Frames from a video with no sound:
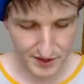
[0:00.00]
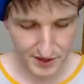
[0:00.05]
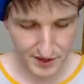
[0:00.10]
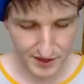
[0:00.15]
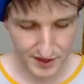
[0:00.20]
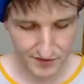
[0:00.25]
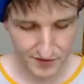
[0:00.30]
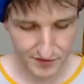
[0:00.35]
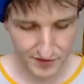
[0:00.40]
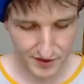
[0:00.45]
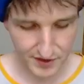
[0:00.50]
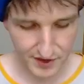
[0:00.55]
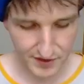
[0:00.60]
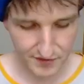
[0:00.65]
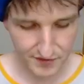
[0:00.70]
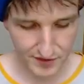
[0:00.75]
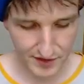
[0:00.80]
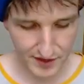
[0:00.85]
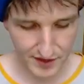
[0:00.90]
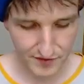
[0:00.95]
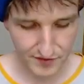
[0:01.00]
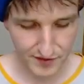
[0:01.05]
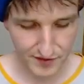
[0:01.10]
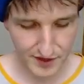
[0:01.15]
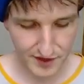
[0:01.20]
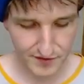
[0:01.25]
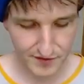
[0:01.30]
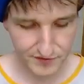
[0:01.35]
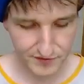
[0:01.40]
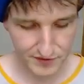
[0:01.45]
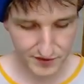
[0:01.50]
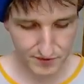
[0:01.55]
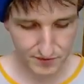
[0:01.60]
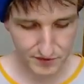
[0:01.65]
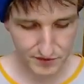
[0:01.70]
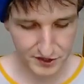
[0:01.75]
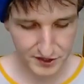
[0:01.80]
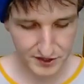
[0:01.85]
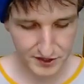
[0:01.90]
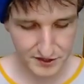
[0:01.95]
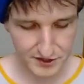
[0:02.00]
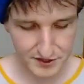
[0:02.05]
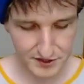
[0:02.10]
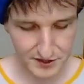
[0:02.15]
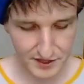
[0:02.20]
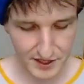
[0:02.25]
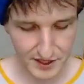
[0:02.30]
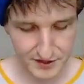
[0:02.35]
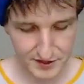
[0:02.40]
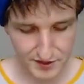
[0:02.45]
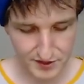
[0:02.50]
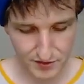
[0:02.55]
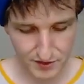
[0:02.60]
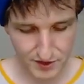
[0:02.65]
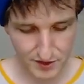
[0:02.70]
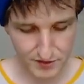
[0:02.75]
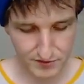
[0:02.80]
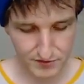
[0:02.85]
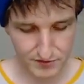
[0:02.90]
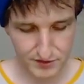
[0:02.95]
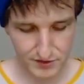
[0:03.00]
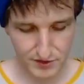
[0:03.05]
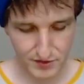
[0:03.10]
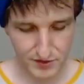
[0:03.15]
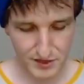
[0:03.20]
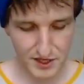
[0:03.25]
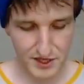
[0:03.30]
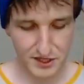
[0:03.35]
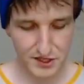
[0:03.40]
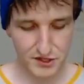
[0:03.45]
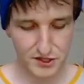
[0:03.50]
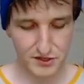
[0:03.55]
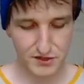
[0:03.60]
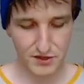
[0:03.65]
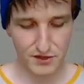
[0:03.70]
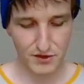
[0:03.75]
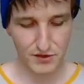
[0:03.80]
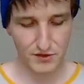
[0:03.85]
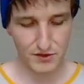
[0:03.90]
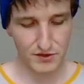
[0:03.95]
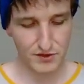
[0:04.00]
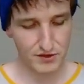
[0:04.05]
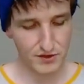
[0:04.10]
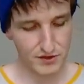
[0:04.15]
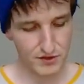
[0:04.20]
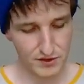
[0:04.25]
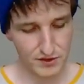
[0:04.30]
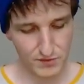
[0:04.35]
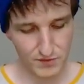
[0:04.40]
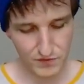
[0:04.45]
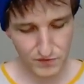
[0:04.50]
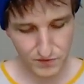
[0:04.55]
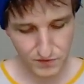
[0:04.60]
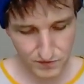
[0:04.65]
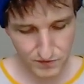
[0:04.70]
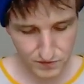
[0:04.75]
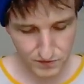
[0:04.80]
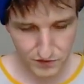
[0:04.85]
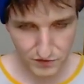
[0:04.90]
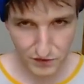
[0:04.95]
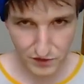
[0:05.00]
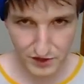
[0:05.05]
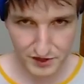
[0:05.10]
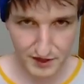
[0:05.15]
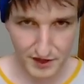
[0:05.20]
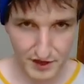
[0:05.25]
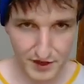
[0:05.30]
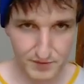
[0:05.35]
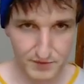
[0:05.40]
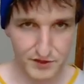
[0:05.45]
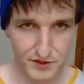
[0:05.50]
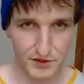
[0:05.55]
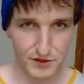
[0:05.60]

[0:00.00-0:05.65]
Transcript: F, F, F, F, G, G, and so on. So each tone 4 times.